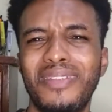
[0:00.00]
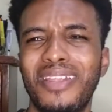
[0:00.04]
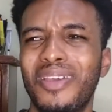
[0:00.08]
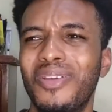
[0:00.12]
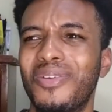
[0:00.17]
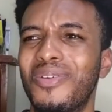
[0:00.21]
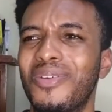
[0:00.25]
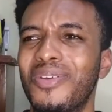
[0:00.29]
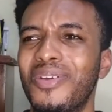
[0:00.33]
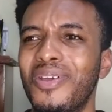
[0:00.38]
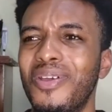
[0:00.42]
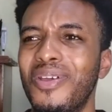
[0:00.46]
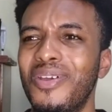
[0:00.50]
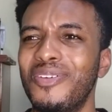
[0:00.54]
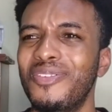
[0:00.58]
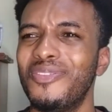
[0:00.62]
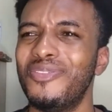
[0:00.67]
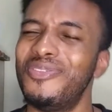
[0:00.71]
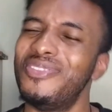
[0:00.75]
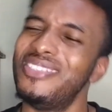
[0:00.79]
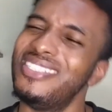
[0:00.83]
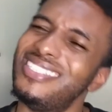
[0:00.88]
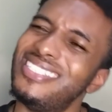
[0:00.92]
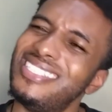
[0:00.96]
I'm like,
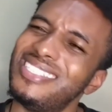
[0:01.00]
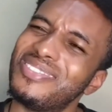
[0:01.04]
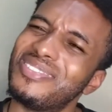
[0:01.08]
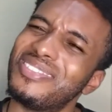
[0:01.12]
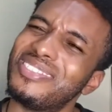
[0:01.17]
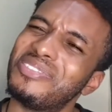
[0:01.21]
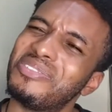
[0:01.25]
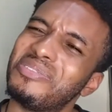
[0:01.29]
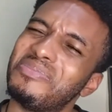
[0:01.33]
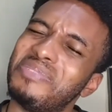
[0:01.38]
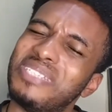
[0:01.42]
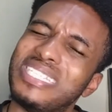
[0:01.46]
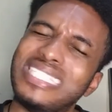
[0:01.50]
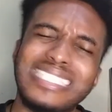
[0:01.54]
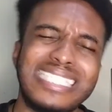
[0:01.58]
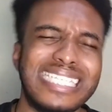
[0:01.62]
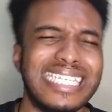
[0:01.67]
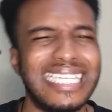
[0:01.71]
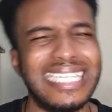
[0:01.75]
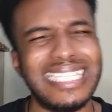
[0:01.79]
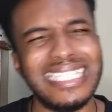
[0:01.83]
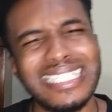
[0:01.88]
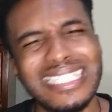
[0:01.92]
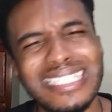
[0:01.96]
fleeting is going to
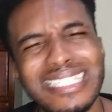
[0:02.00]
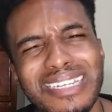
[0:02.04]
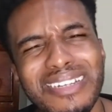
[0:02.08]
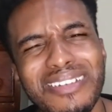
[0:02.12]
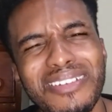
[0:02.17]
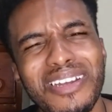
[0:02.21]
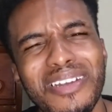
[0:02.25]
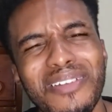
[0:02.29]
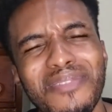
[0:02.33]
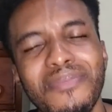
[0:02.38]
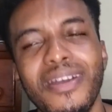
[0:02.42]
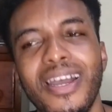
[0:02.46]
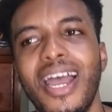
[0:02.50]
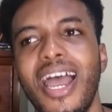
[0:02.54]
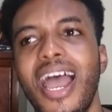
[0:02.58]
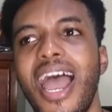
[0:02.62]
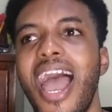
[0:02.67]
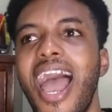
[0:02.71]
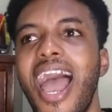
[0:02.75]
replace Instagram?